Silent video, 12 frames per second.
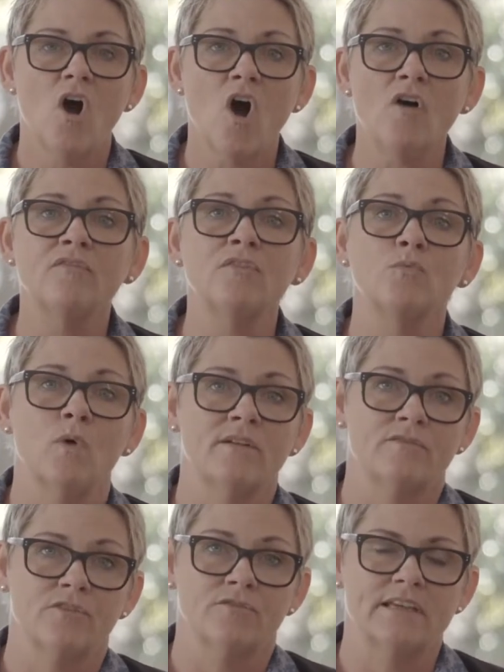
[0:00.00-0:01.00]
Often, one
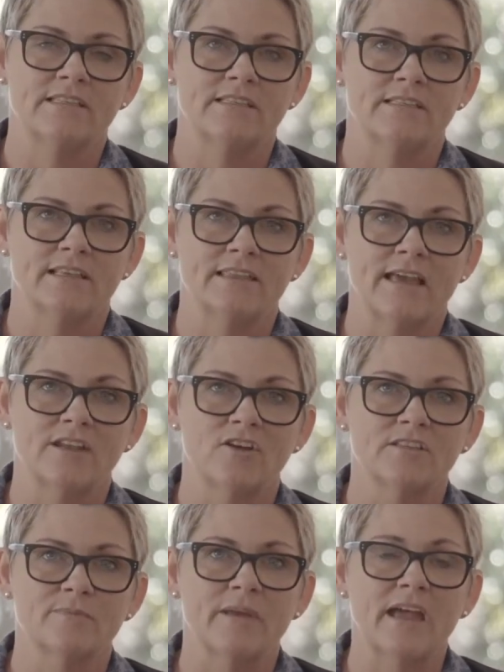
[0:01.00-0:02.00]
of the reasons that they
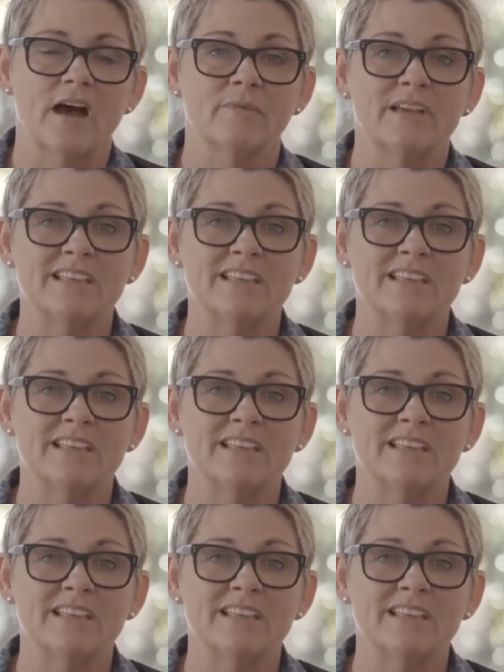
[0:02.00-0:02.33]
don't speak up